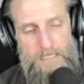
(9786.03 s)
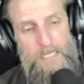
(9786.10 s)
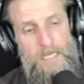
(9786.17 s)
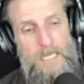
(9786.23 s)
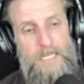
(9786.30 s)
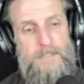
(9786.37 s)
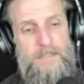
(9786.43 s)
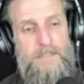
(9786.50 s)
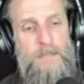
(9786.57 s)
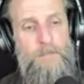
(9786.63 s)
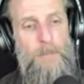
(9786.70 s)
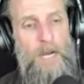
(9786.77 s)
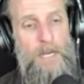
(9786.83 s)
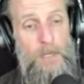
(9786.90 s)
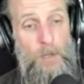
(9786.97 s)
and
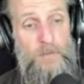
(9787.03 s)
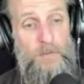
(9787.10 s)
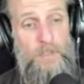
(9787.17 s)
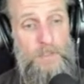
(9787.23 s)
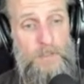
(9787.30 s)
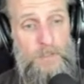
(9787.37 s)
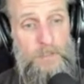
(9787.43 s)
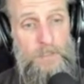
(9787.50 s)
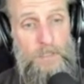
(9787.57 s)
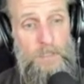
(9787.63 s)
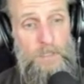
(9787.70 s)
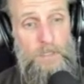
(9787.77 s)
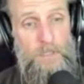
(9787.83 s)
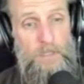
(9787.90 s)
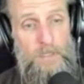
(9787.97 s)
symbiosis.
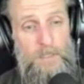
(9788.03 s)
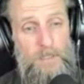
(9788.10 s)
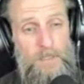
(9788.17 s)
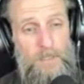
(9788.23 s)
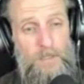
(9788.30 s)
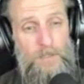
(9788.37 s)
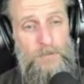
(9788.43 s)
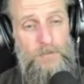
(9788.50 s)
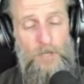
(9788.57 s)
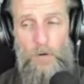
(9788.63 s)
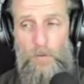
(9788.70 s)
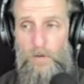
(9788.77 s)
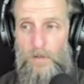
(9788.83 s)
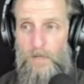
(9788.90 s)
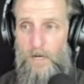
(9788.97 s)

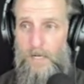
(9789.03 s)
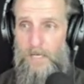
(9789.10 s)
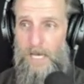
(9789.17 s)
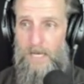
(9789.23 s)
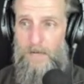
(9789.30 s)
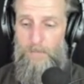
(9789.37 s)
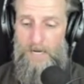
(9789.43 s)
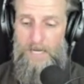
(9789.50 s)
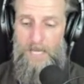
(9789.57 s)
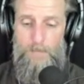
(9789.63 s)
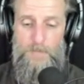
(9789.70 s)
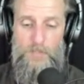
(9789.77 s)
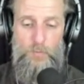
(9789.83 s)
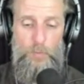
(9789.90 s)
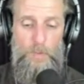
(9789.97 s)
So, again, my name
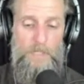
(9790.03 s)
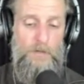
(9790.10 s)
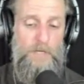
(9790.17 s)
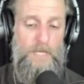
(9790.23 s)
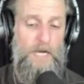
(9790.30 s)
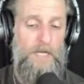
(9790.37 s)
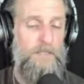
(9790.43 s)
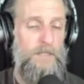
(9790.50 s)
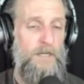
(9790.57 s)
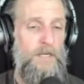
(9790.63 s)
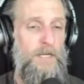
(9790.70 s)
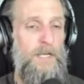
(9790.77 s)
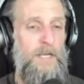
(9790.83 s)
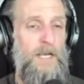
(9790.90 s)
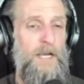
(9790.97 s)
is Will Keller.
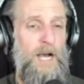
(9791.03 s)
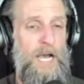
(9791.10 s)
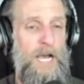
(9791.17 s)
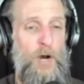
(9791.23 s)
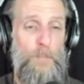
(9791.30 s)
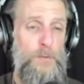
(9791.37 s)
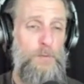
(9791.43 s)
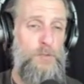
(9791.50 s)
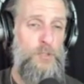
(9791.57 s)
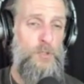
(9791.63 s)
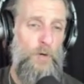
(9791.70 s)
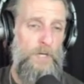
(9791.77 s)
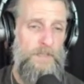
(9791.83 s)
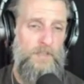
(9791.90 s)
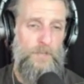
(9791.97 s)
I hope you
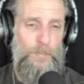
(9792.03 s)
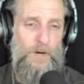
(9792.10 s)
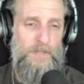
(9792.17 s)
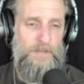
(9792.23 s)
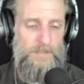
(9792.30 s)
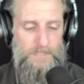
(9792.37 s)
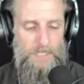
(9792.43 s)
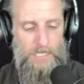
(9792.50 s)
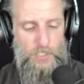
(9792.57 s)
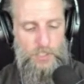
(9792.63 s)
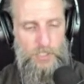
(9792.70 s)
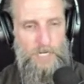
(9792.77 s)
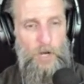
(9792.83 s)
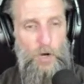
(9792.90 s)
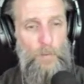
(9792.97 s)
enjoyed this
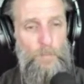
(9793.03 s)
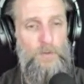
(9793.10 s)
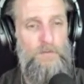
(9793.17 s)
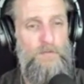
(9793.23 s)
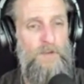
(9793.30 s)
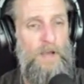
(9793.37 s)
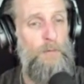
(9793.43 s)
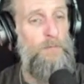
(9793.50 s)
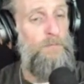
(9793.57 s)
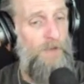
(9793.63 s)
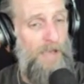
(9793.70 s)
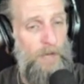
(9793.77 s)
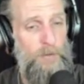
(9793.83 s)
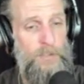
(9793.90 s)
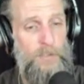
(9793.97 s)
presentation. I hope you found
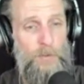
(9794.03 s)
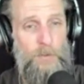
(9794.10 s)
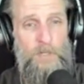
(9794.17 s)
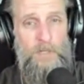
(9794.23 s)
value.